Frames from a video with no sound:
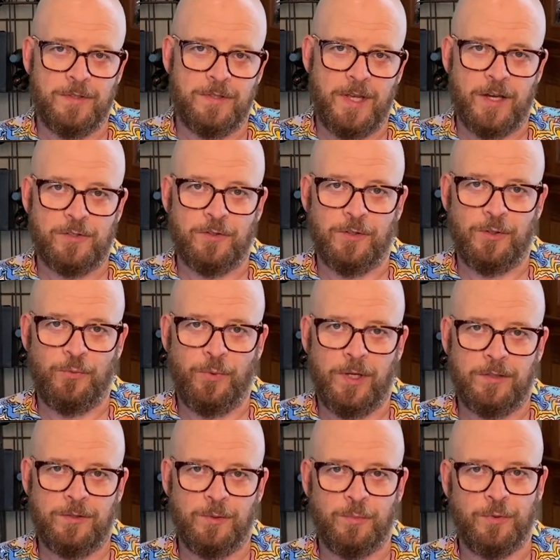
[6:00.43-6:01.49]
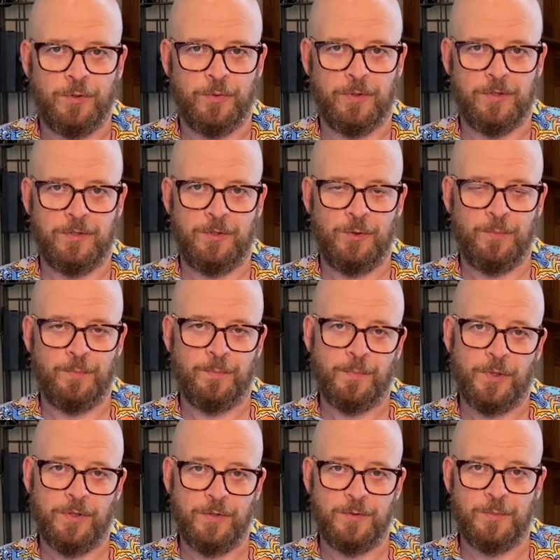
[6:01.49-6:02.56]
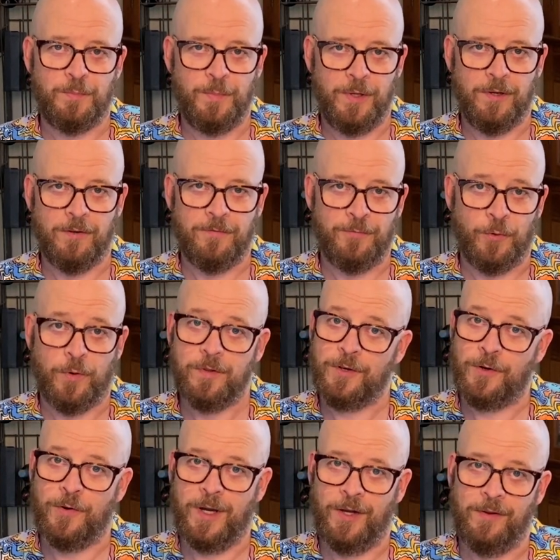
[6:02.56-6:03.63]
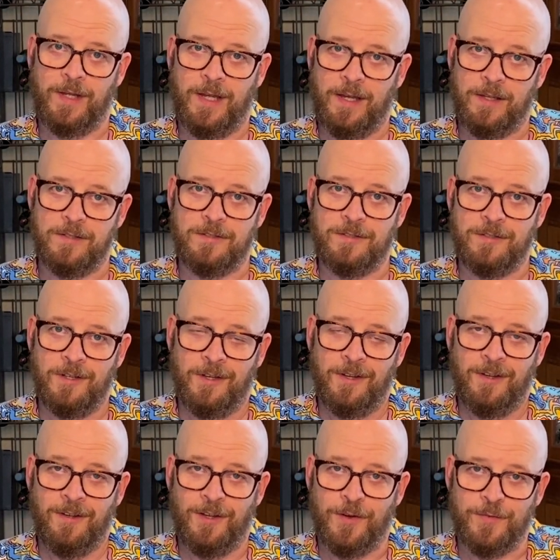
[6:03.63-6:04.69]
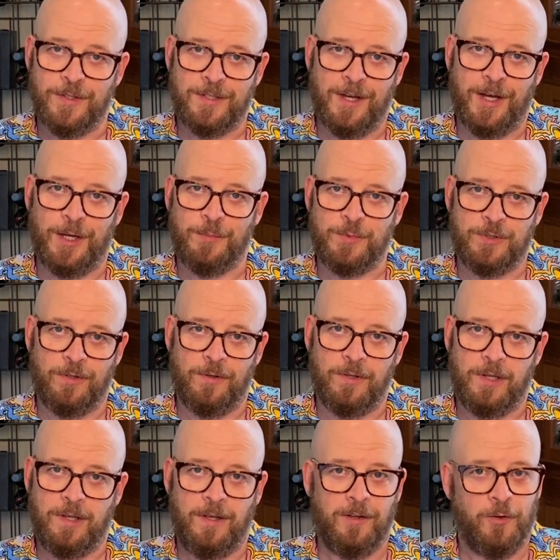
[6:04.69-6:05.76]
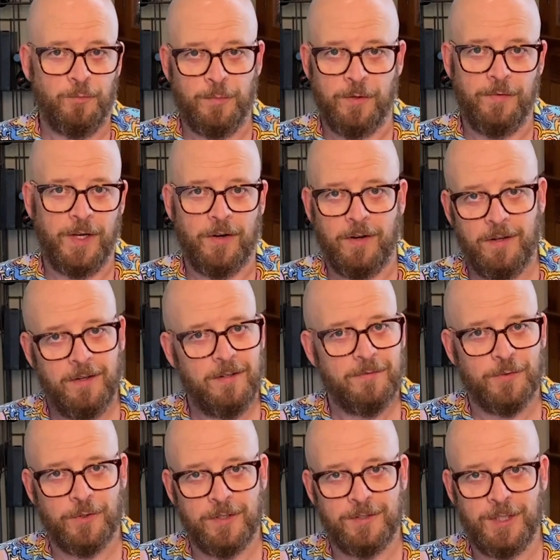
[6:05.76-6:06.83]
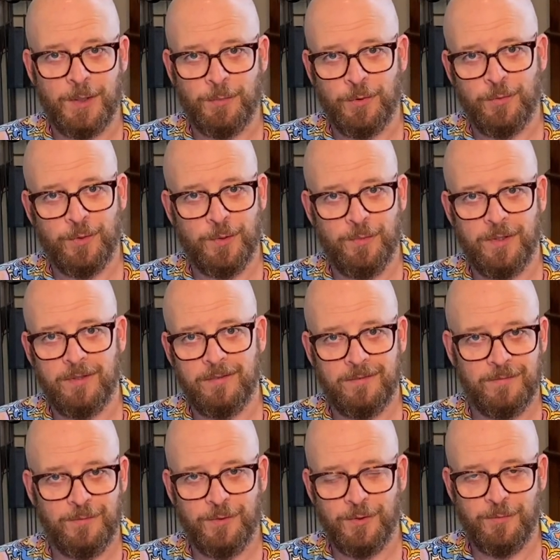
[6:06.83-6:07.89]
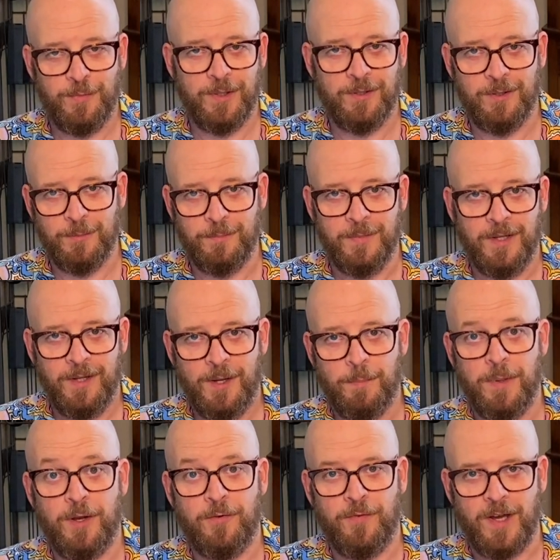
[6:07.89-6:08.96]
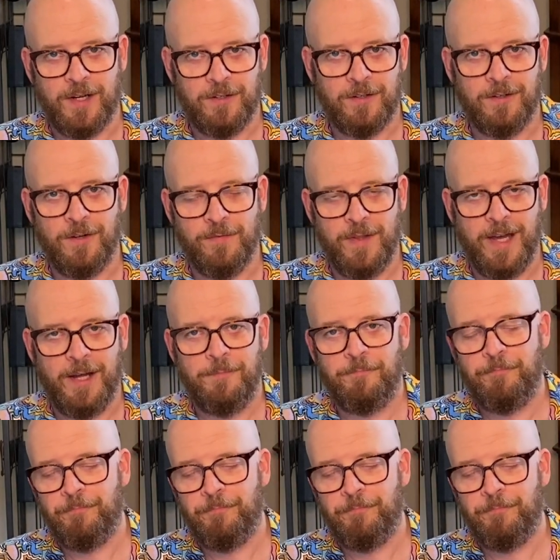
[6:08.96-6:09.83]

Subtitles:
actually went to brewers who produced beer for the crowned heads of the time. So the King of Bavaria, for example, would have been the benefactor of that.